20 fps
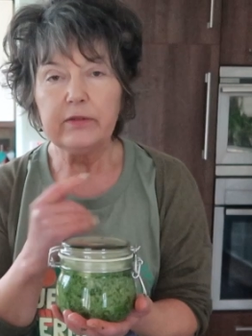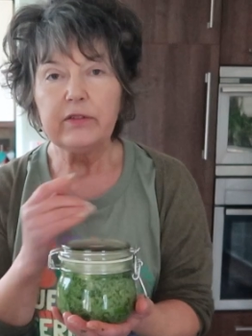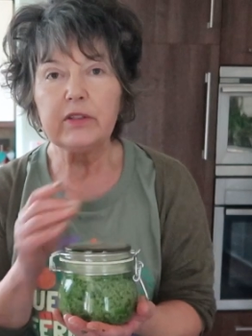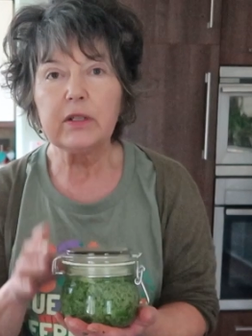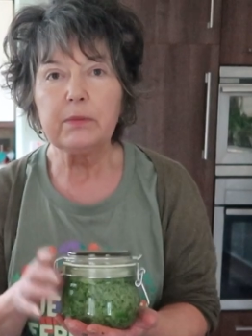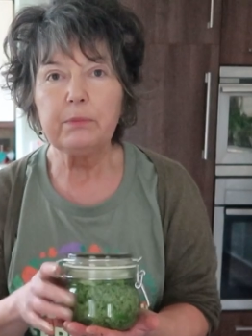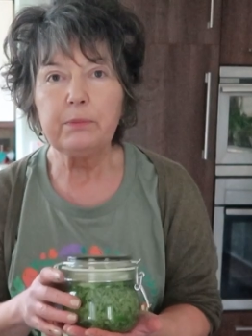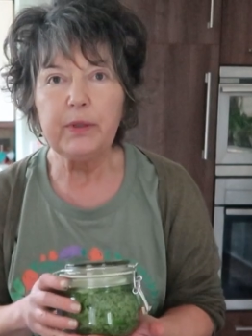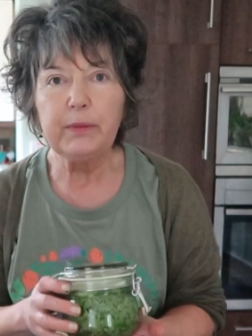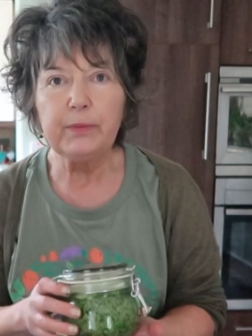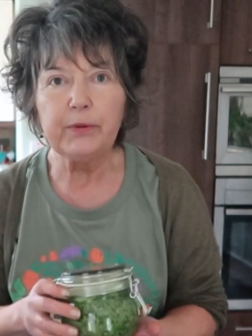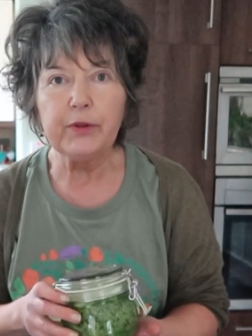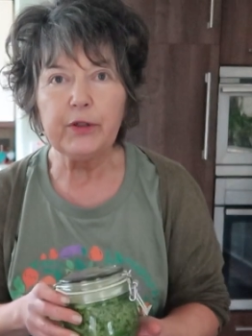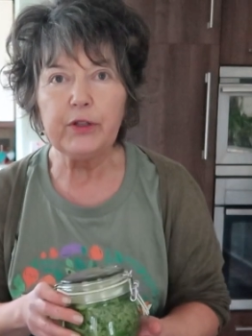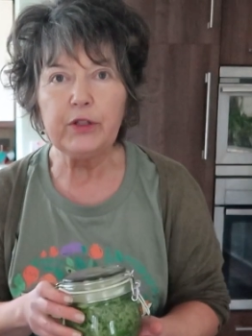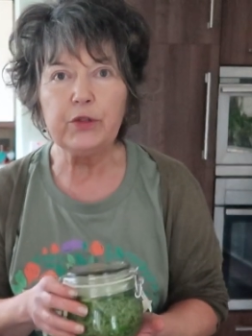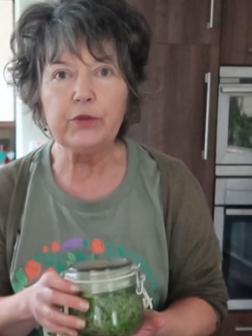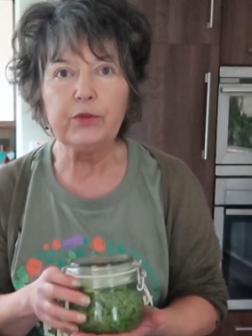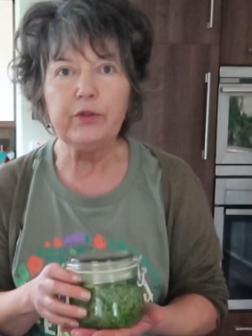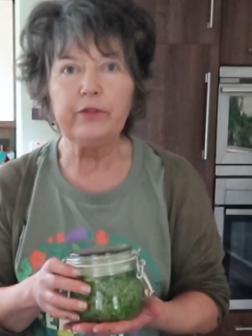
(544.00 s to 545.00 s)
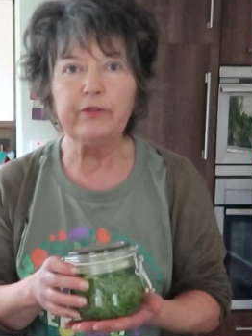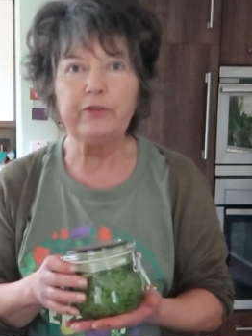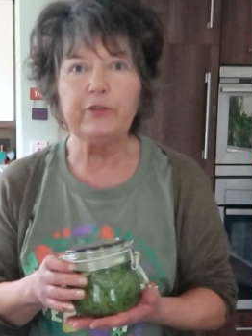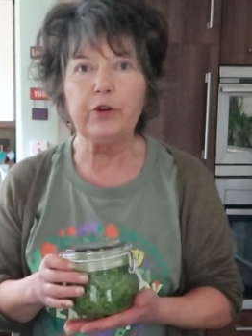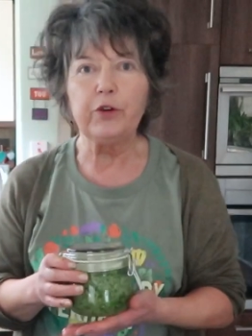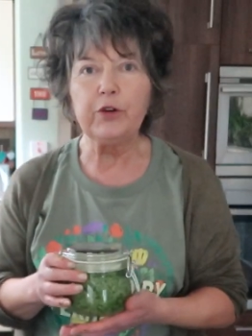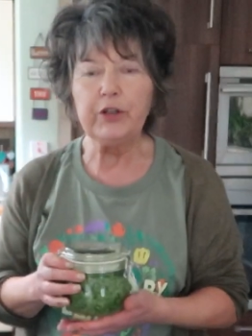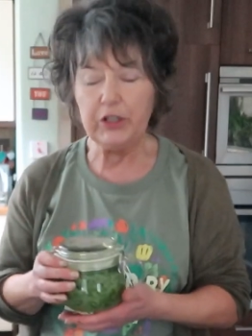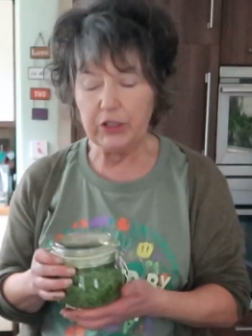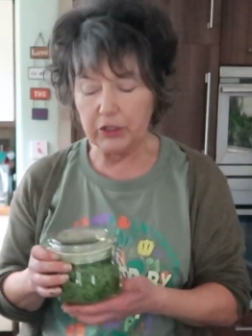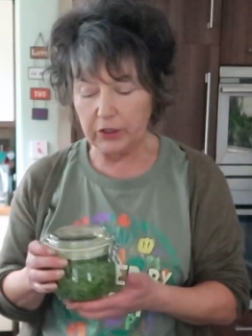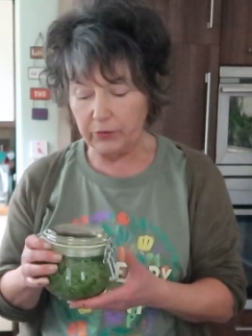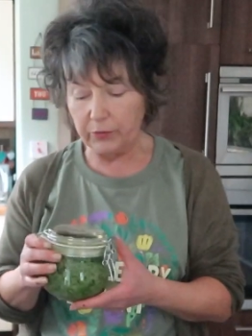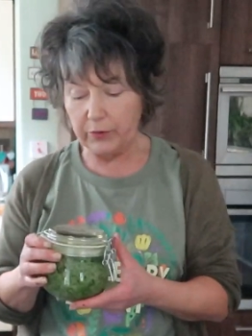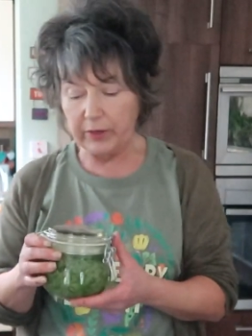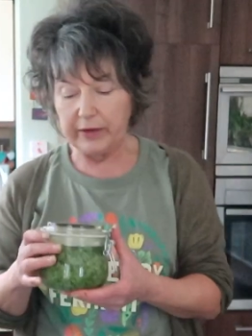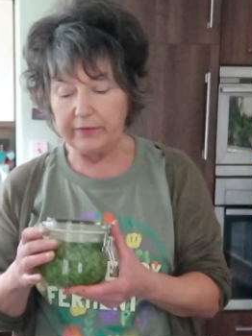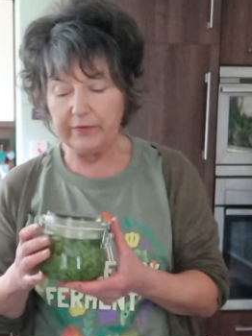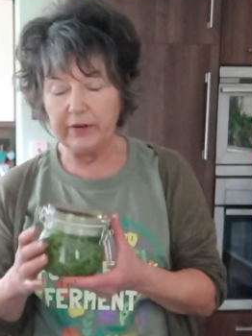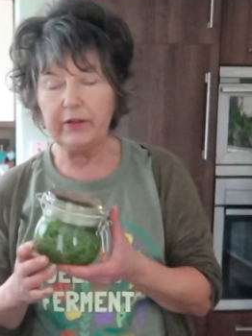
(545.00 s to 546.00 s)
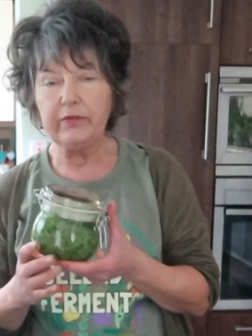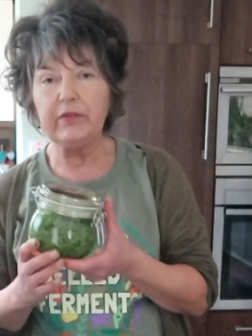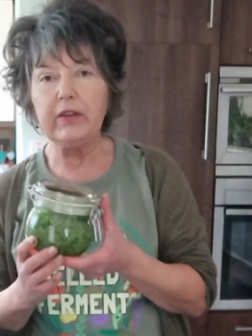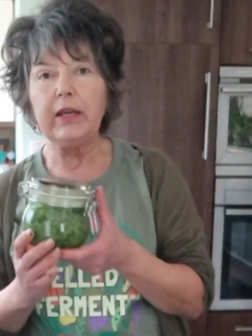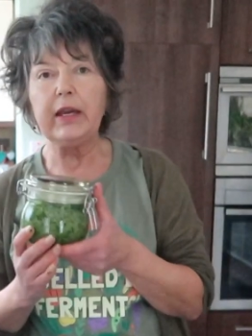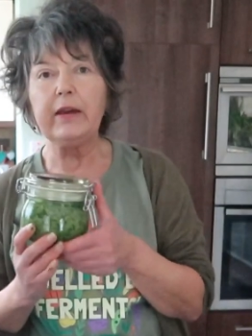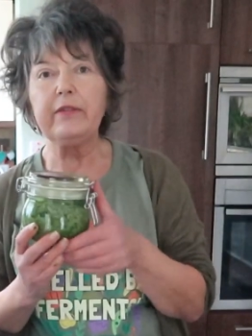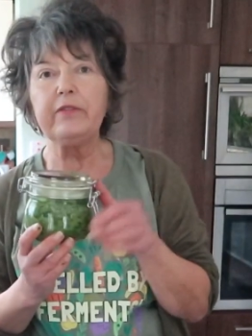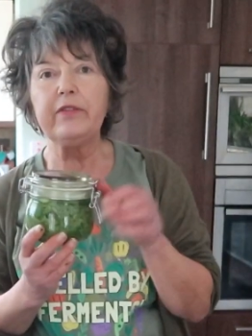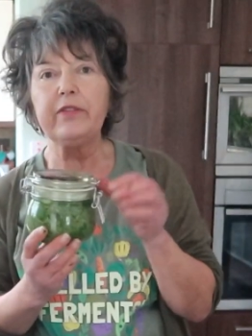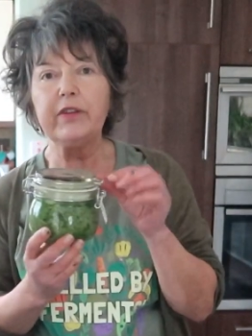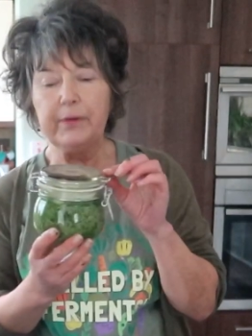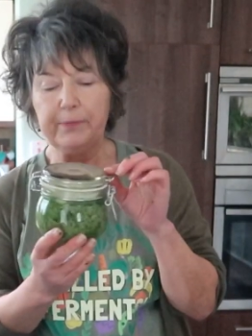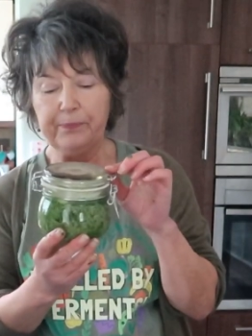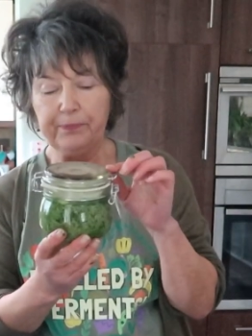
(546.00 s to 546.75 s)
For some people that don't forage or whatever, if you give,